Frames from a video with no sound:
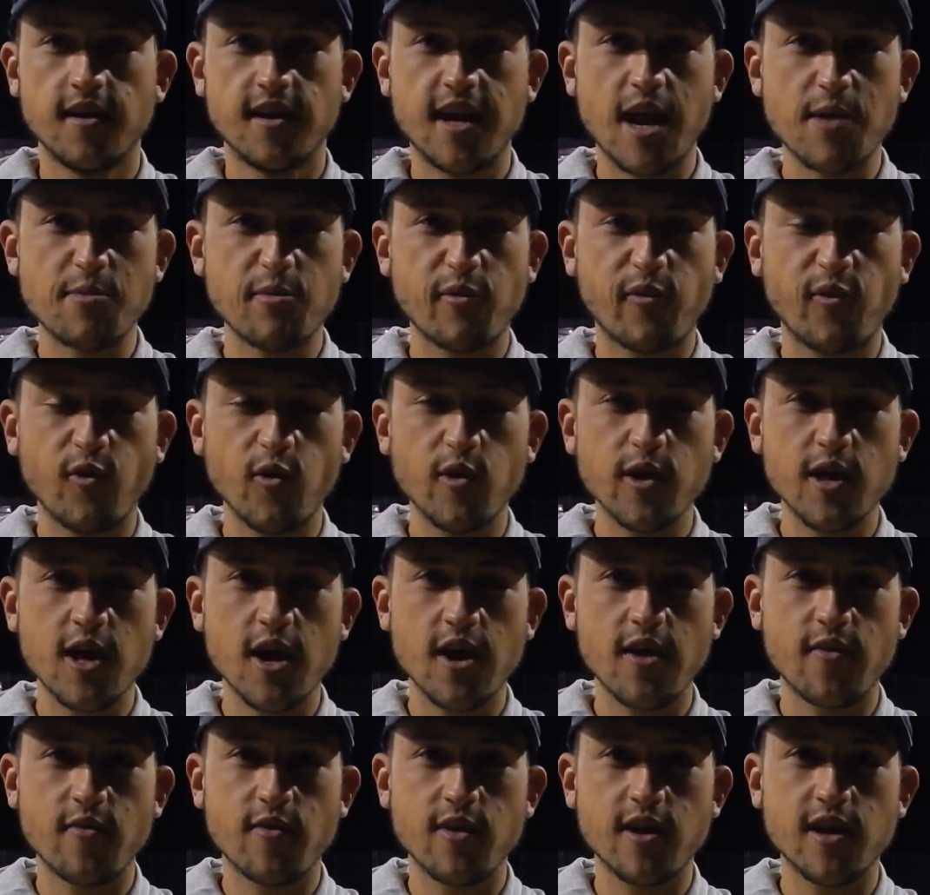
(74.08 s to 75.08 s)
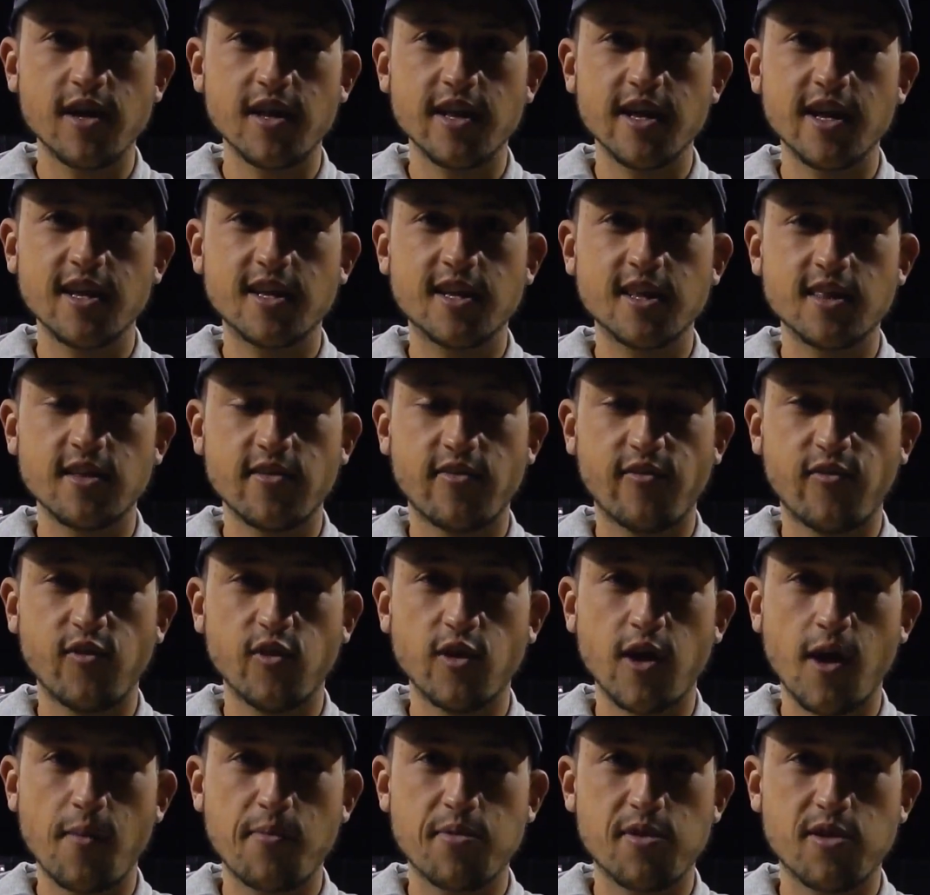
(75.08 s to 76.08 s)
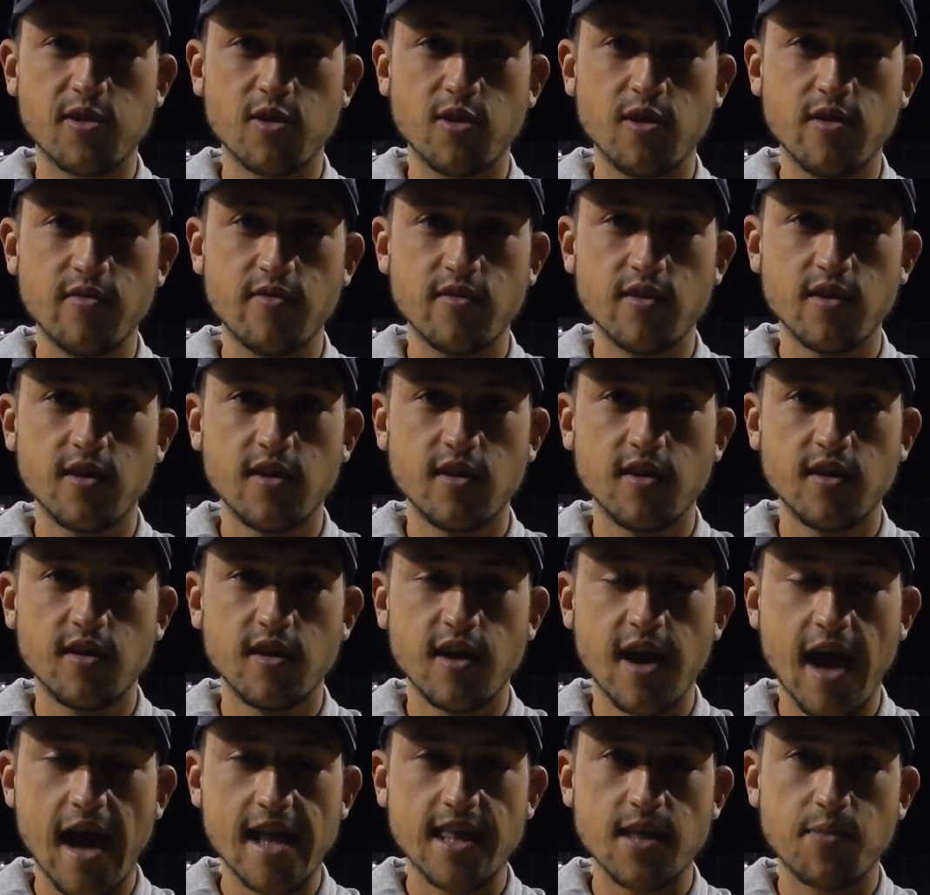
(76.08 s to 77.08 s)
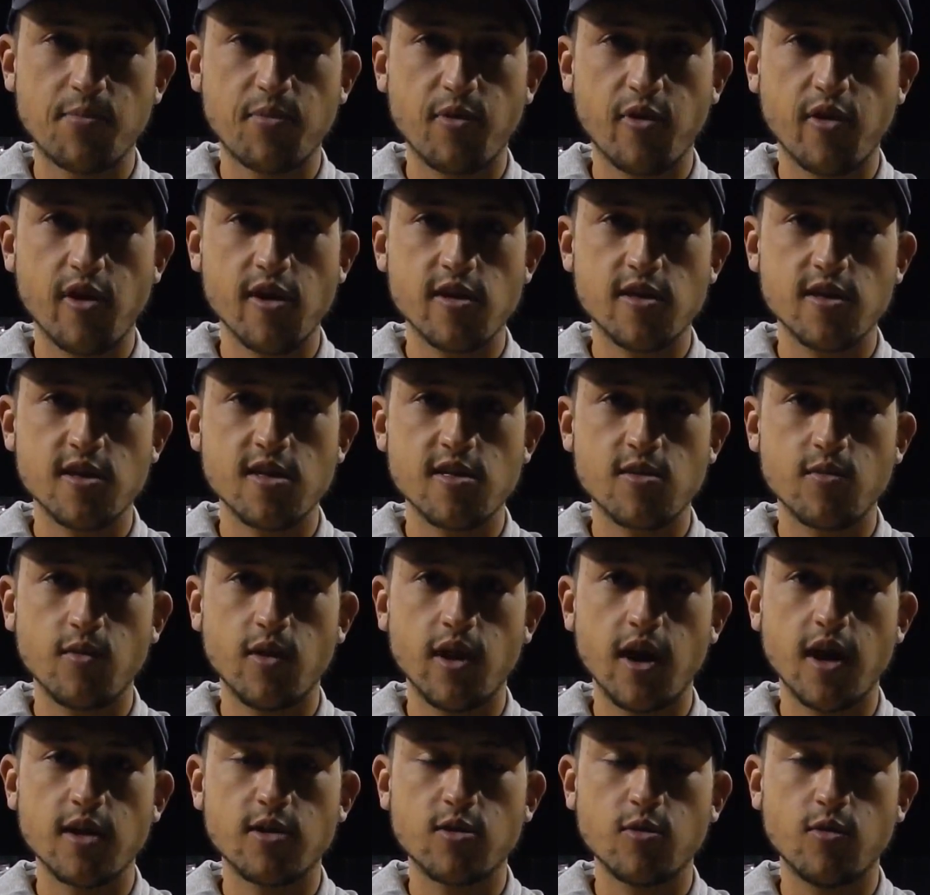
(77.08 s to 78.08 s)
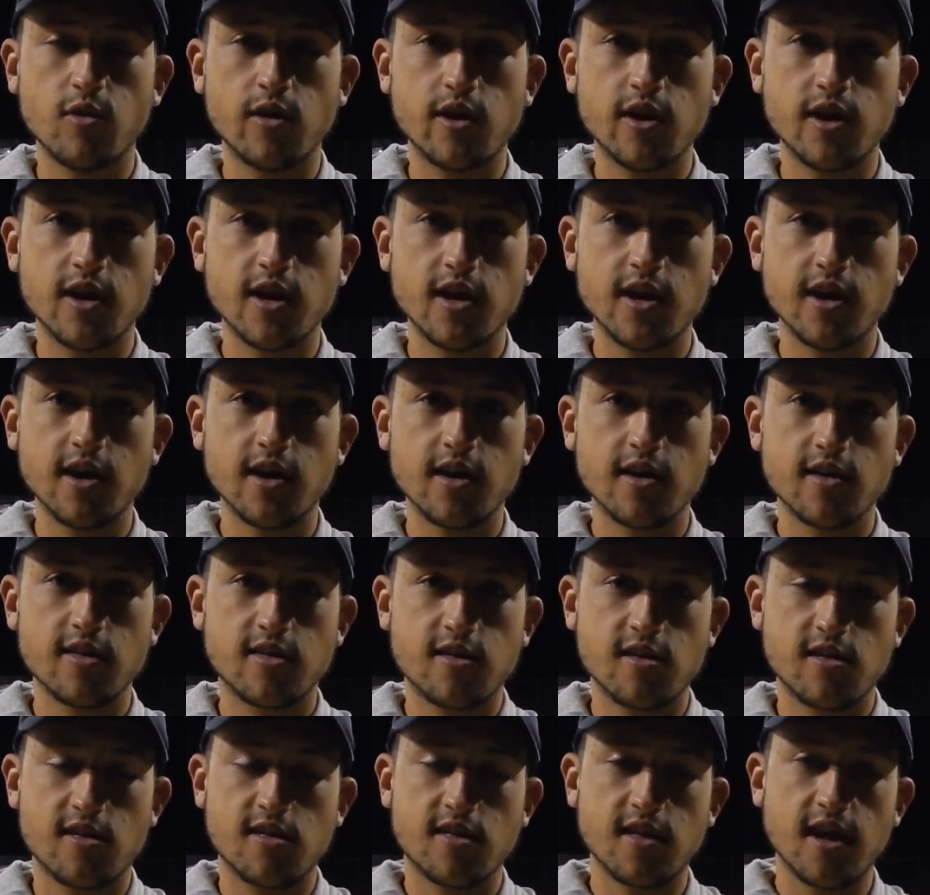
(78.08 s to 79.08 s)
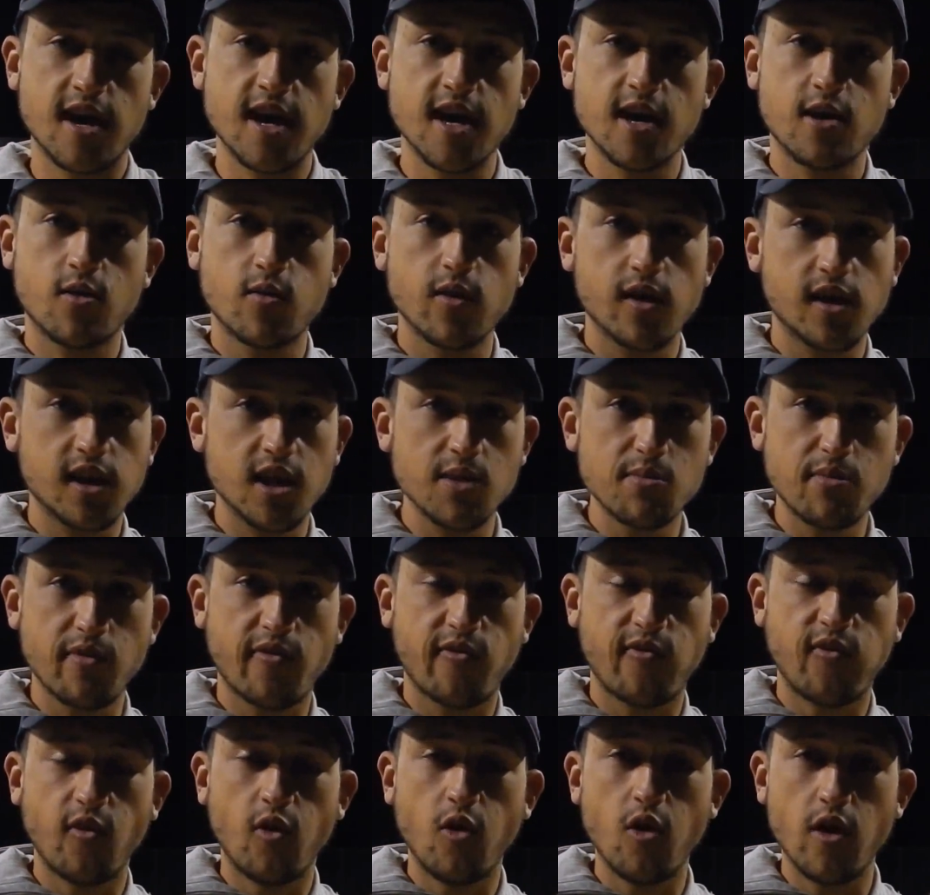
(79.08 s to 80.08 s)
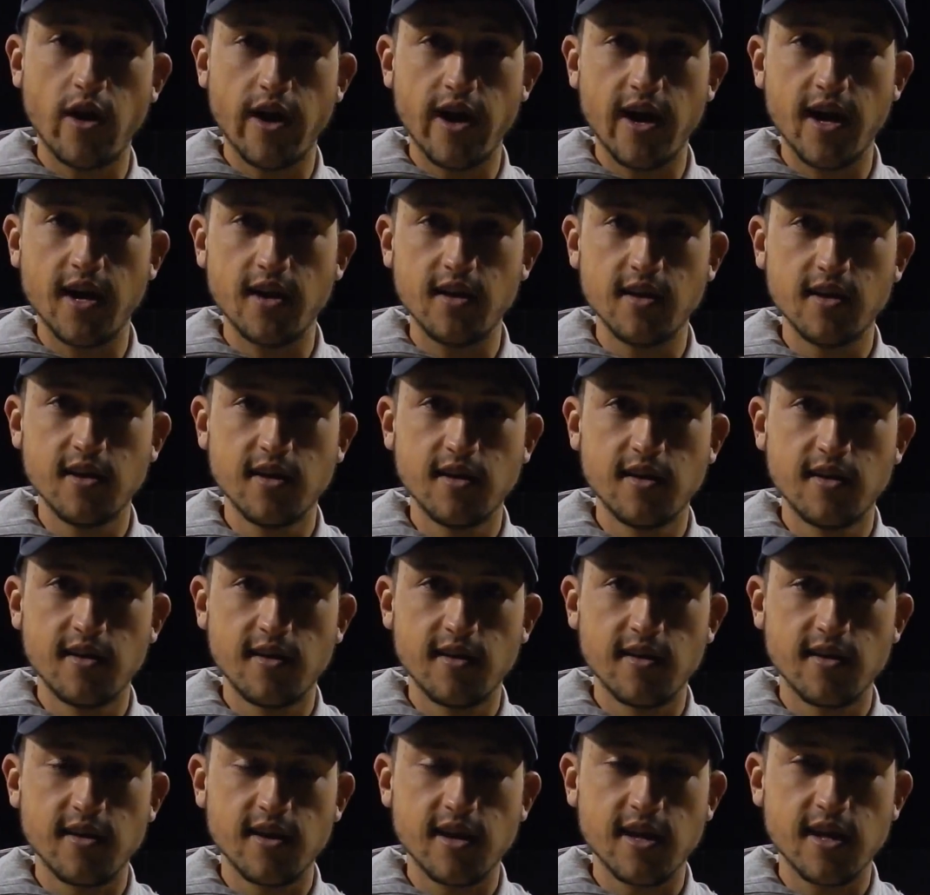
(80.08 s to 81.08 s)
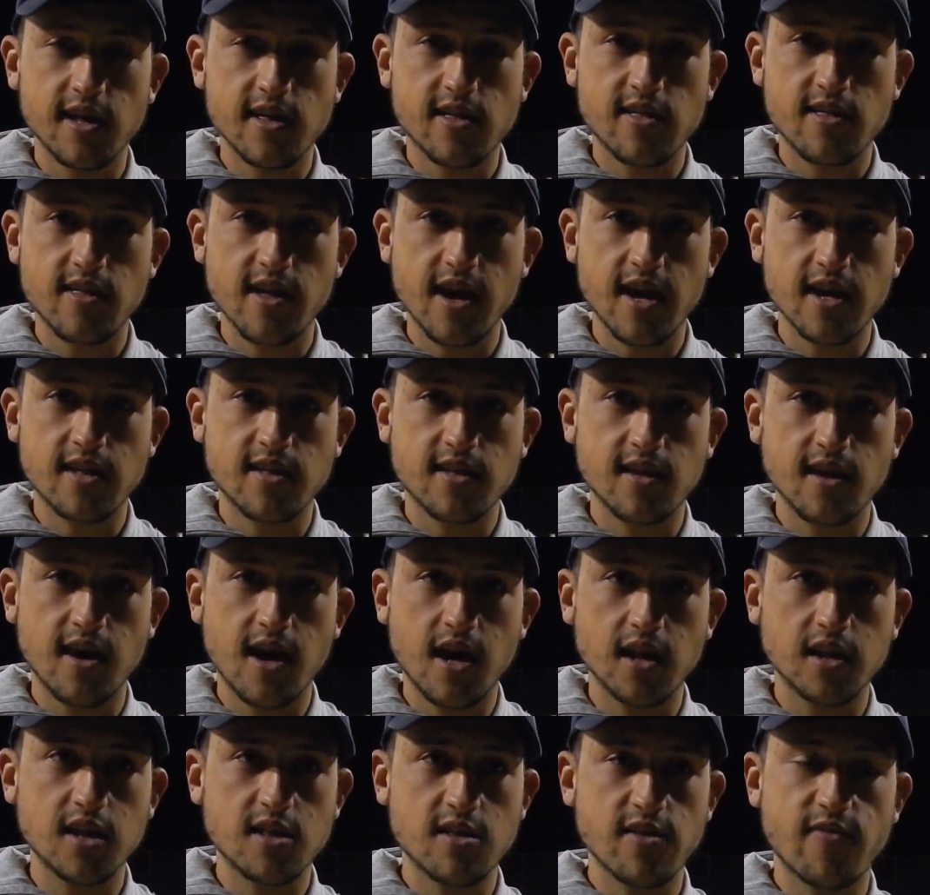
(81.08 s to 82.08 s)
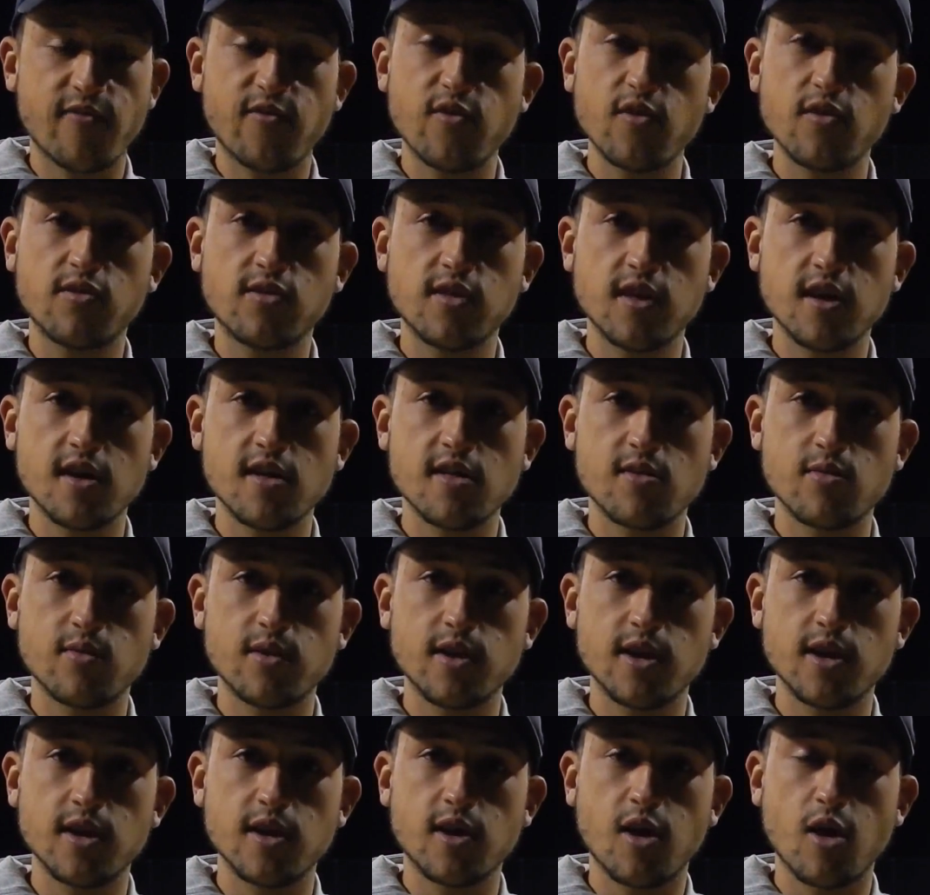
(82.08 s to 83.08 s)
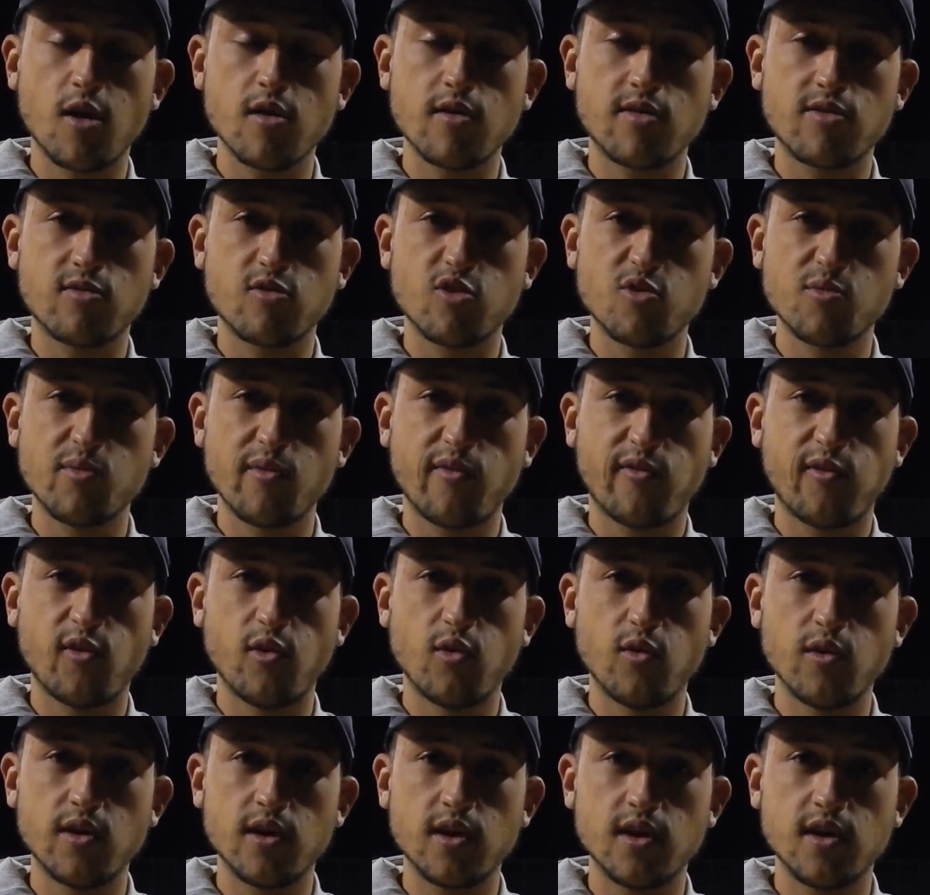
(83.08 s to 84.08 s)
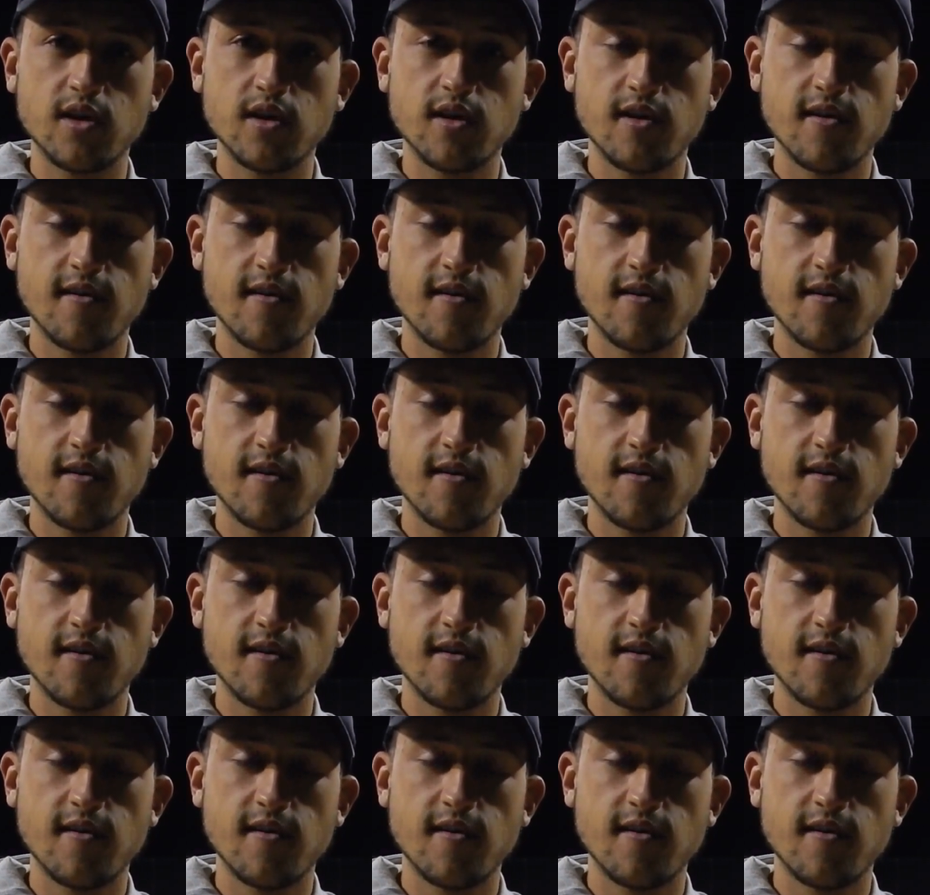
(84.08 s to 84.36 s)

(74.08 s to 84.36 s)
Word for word: Now before we get really into the foot up serve and the progressions, what I do want to just say quickly beforehand is that uh, there's a few things we need to go through before we